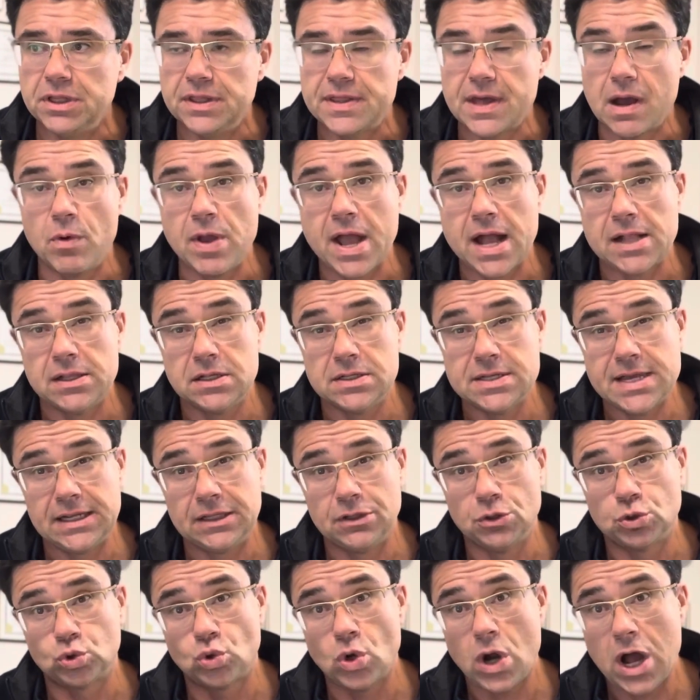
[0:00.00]
that we had to take
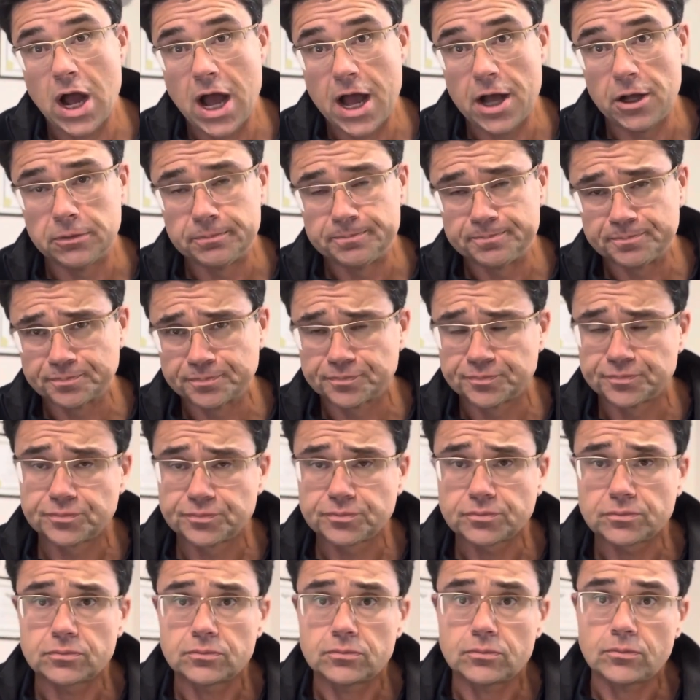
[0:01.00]
to trial,
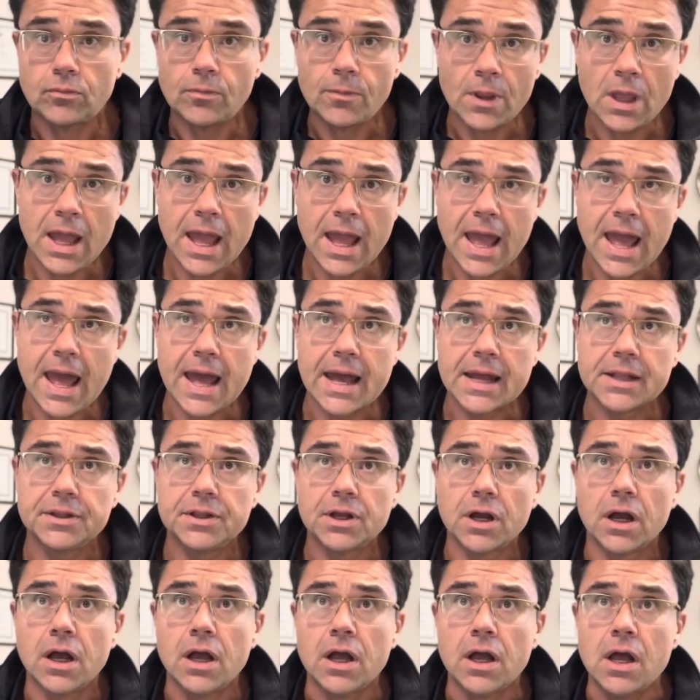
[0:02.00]
and
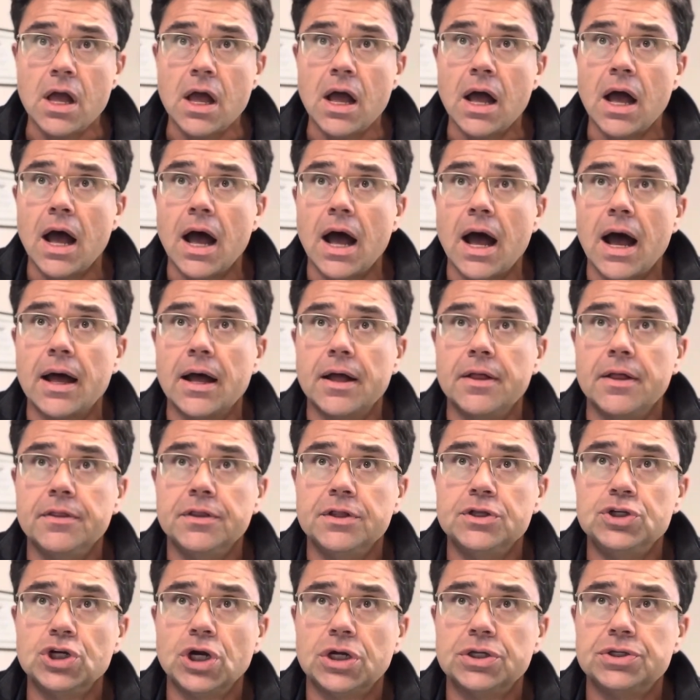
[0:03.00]
uh, the
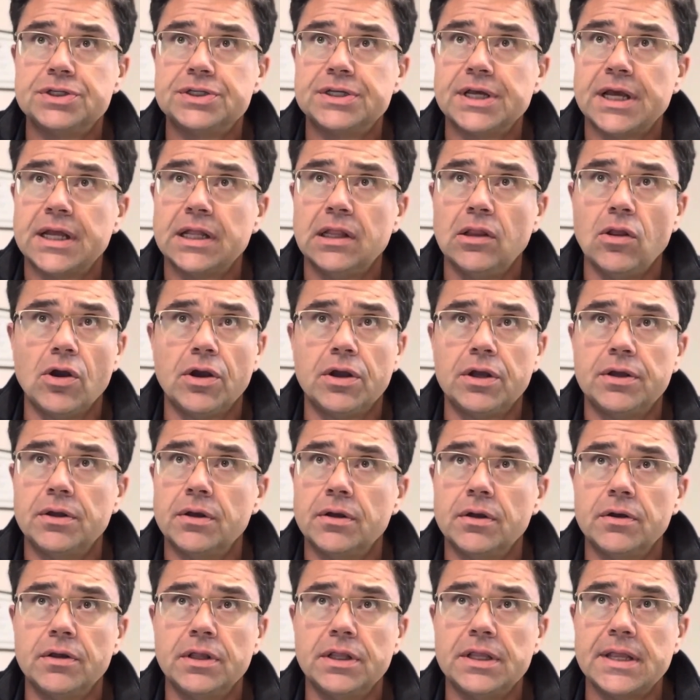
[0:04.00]
judge said, look,
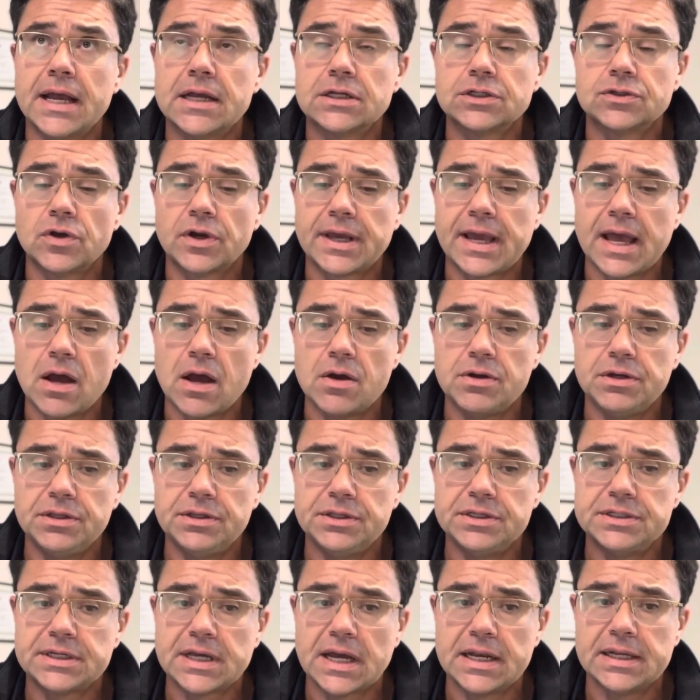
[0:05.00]
Nassau County,
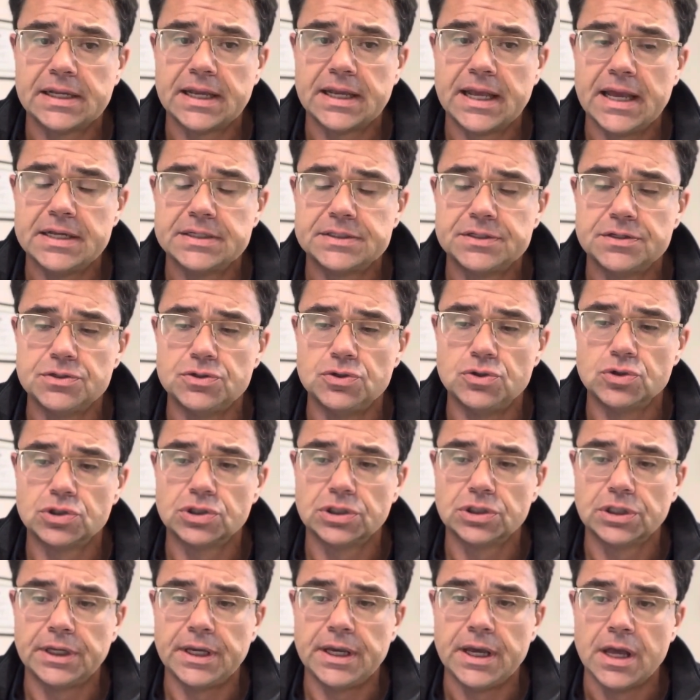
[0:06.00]
these kind of cases
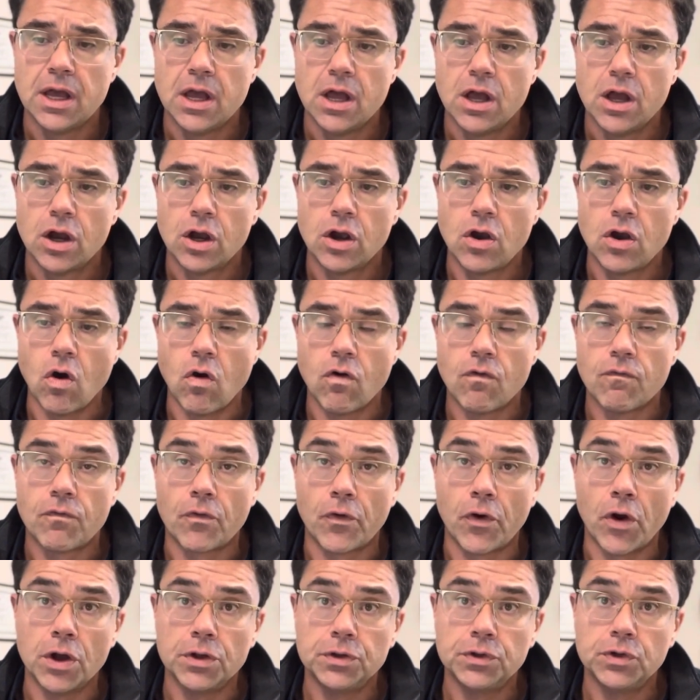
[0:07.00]
usually go
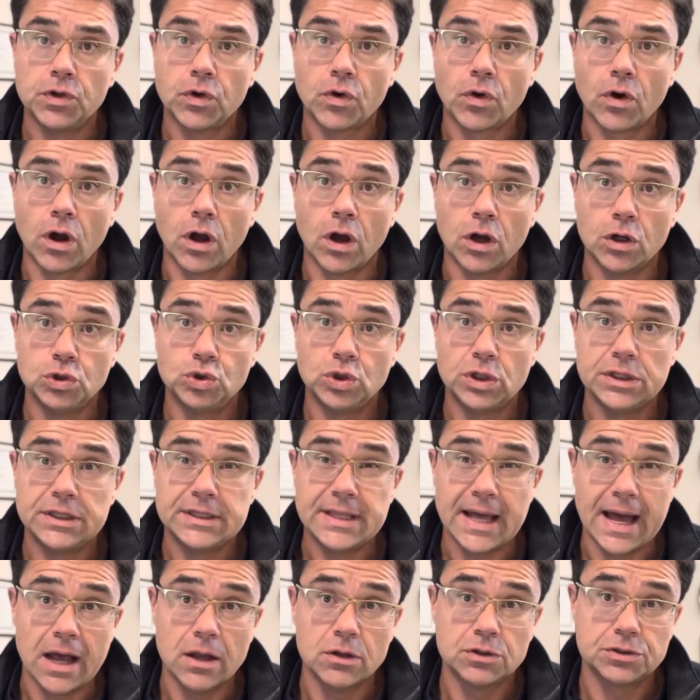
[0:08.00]
for under
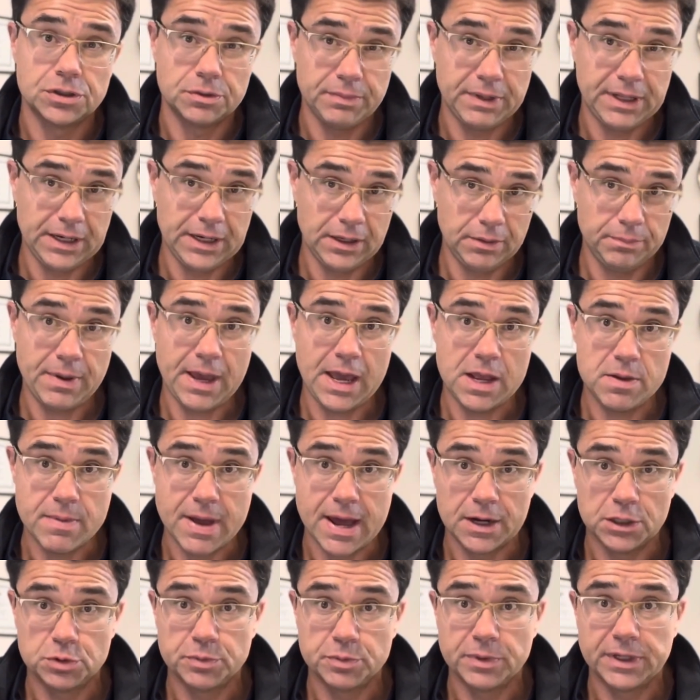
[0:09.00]
100,000, meaning pain
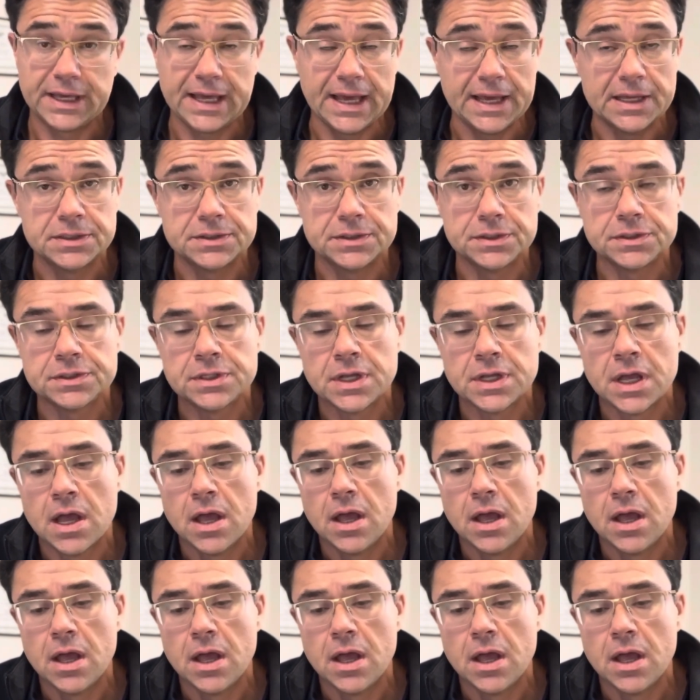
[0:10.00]
management cases.